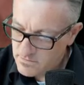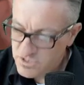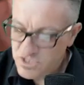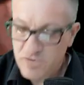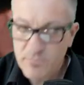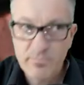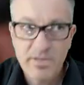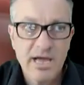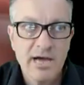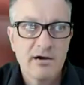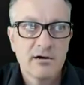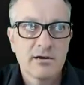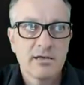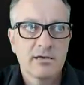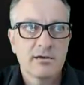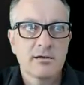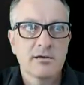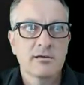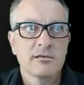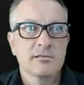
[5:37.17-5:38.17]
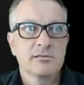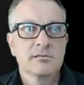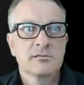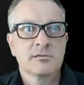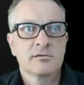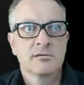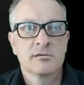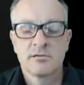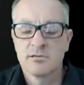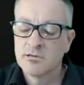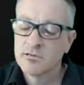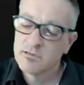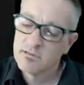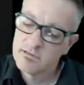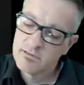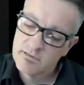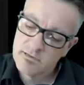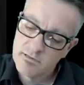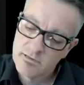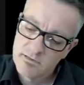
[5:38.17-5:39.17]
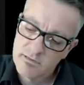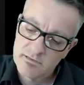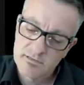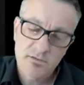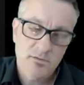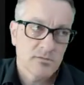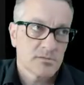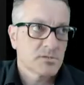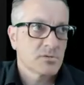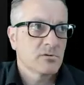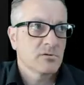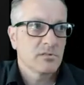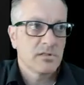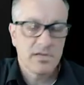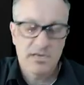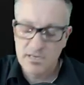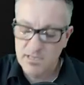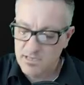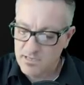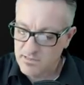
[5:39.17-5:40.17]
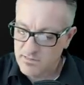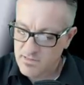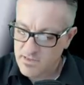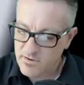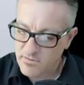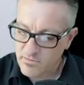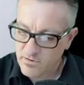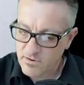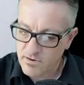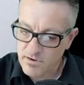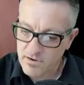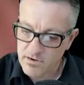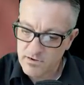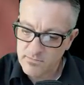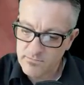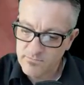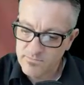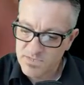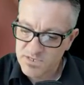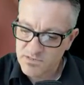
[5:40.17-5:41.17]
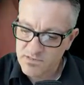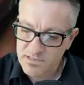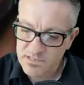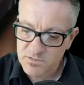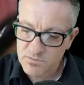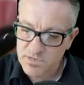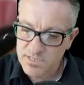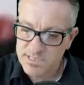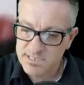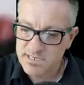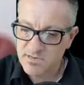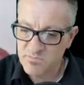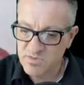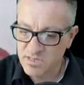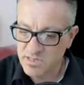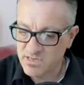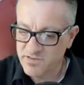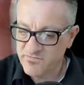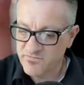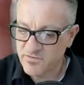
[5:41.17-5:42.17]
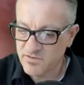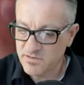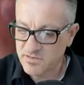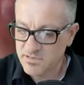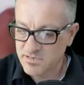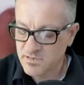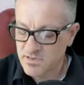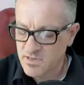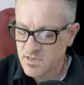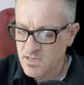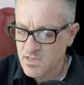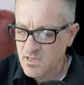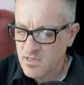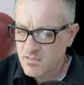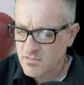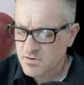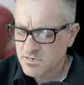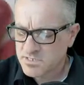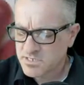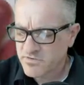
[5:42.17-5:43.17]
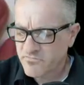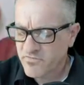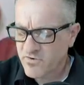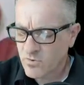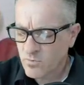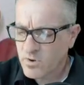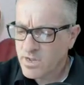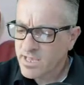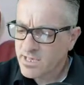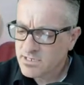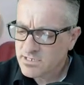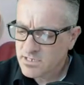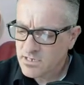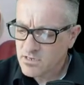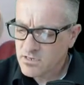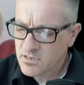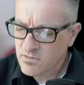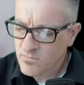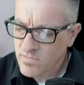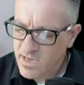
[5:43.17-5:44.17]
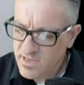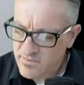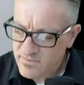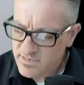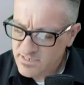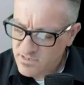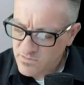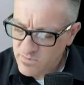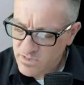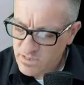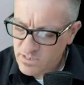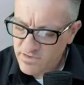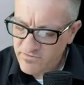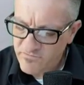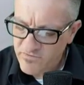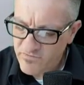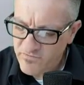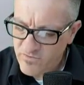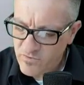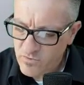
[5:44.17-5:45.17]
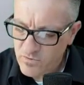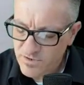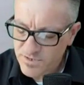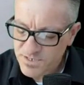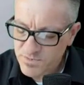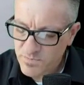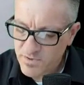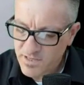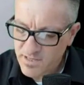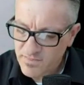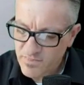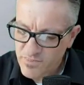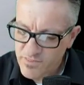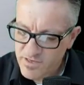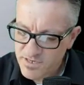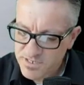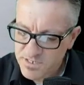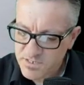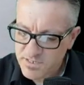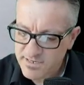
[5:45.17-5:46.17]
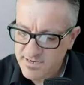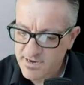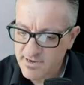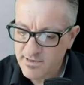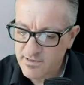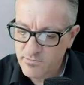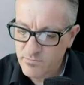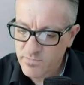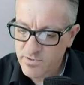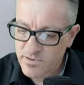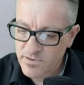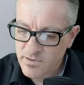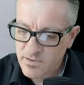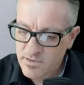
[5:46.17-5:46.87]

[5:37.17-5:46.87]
jump out at us. So it's really neat in that regard. So that's what a stem and leaf is. There's different ways that you can make a stem and leaf, of course, but in this type,